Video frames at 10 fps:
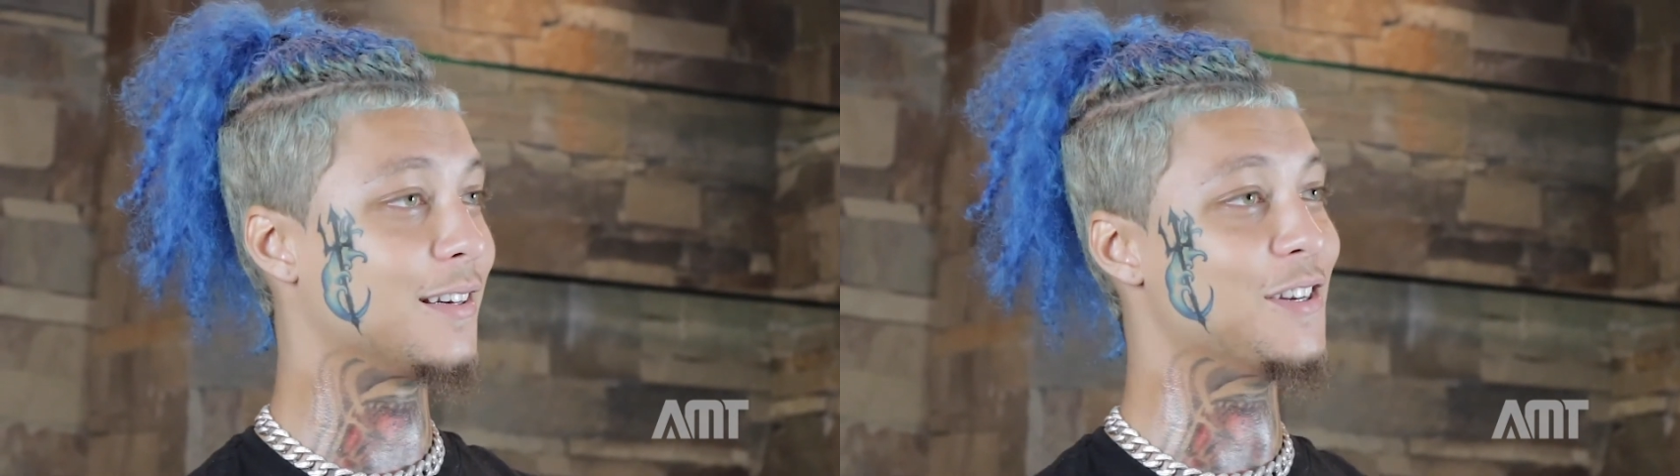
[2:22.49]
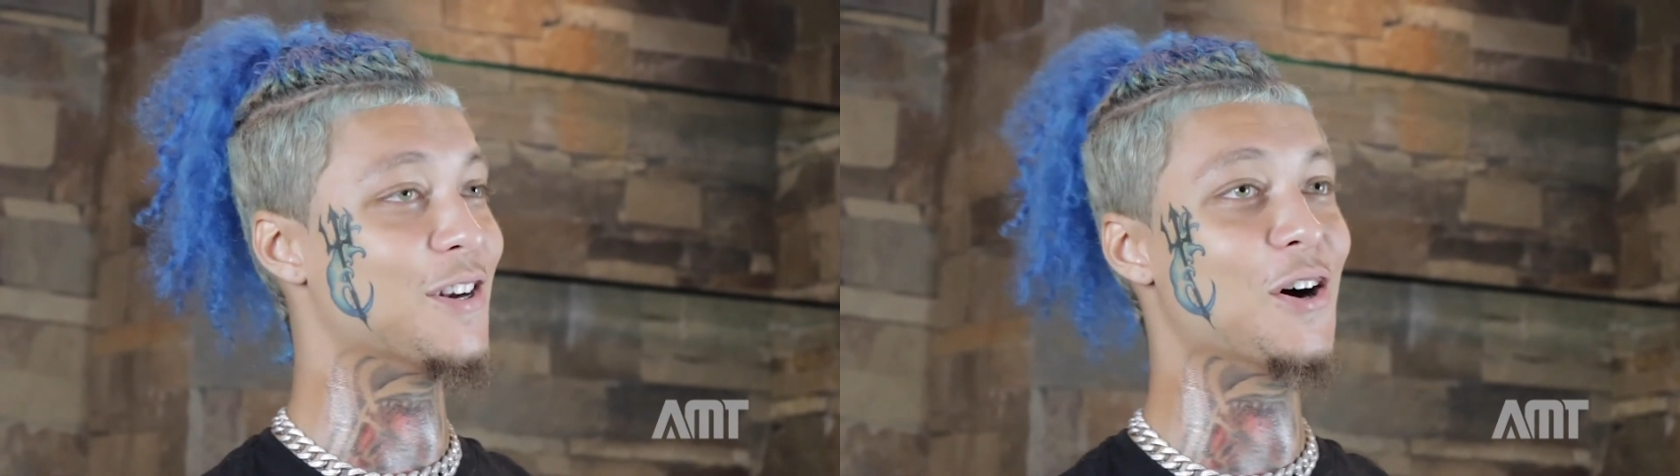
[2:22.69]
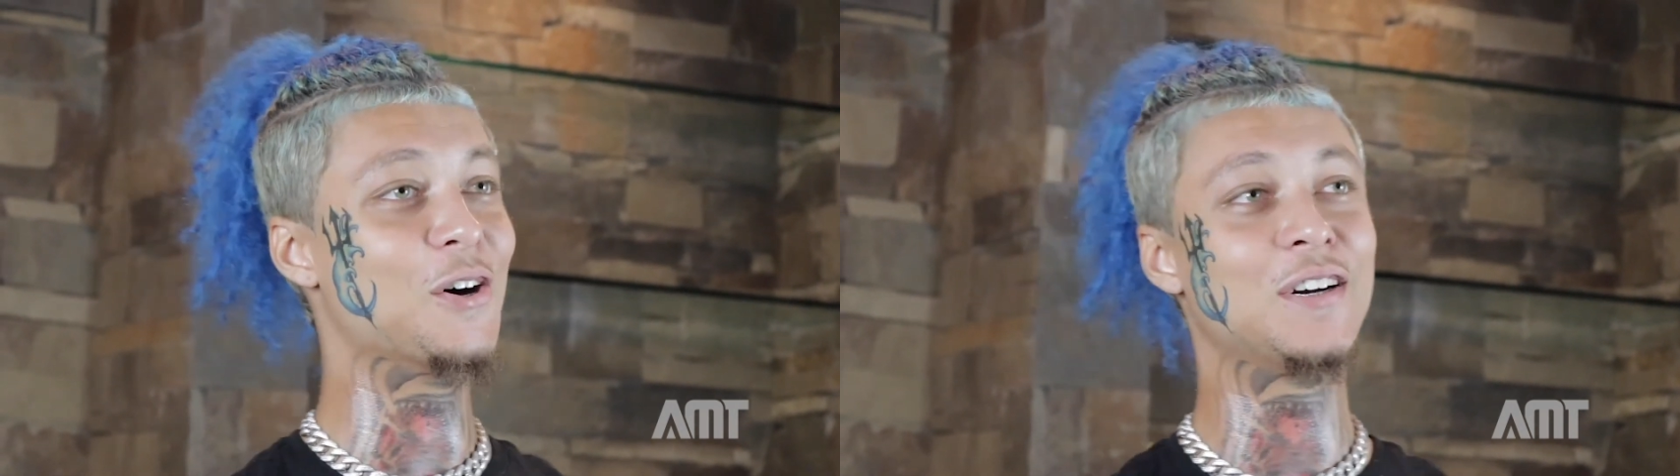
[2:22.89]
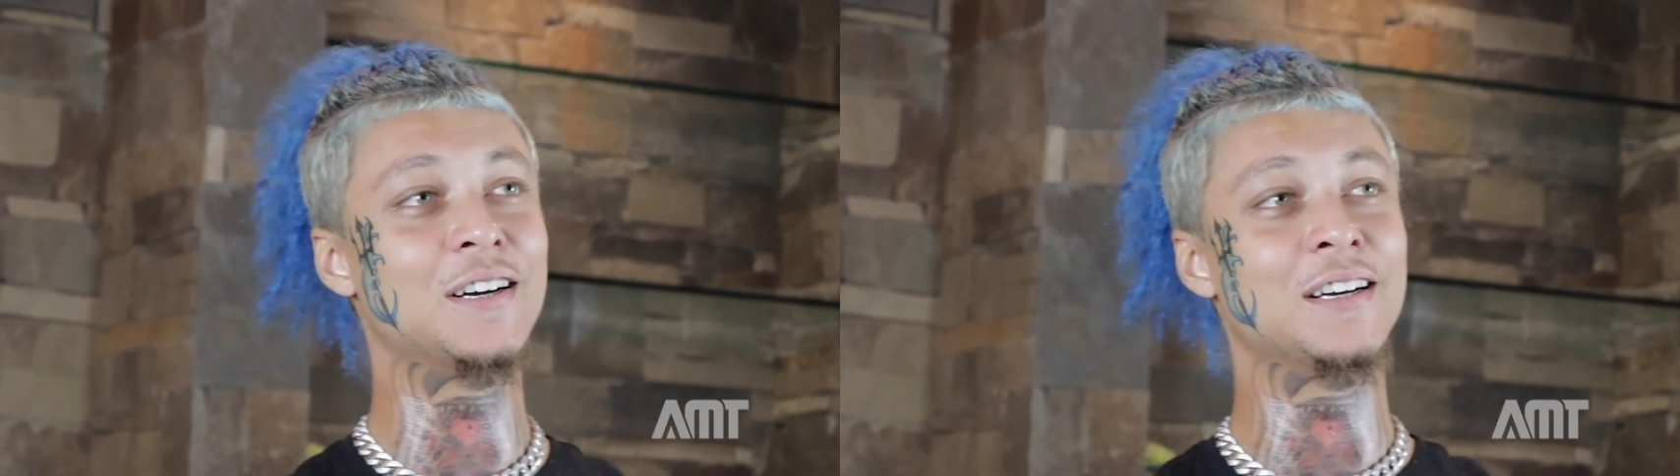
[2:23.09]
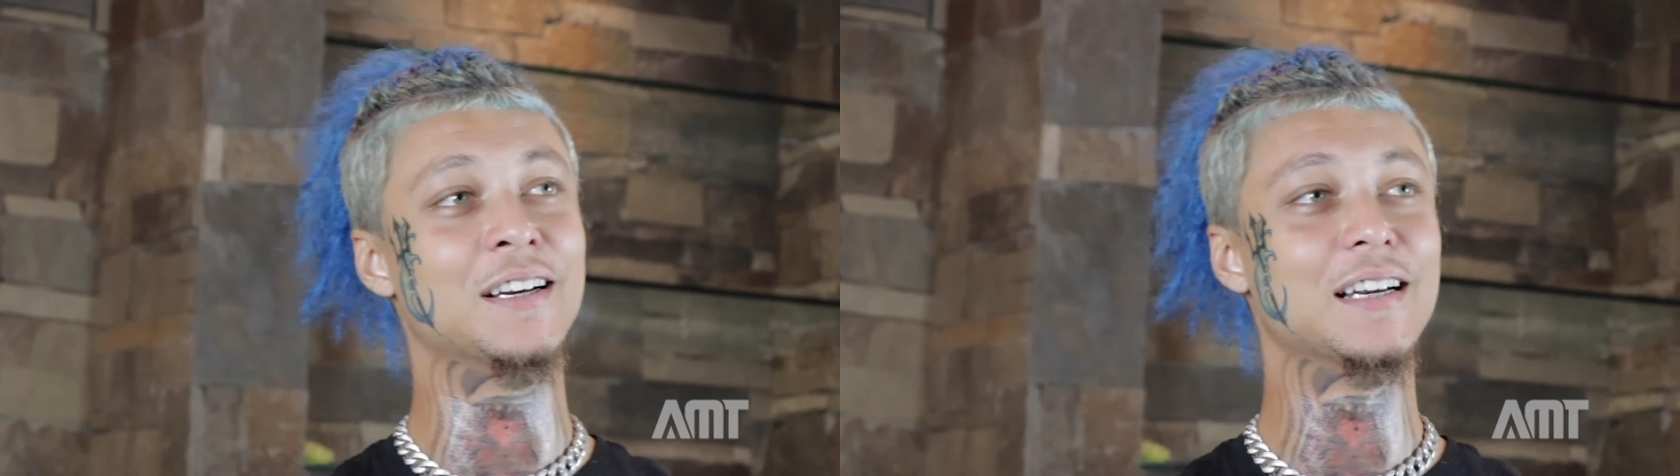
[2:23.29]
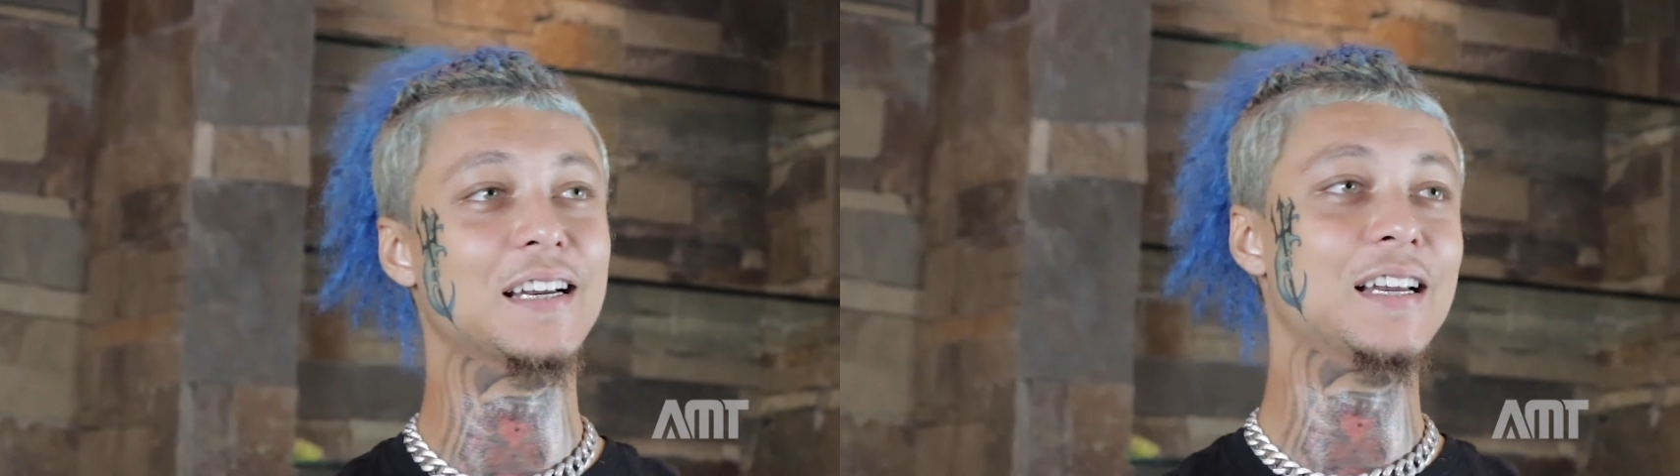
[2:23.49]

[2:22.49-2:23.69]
you know,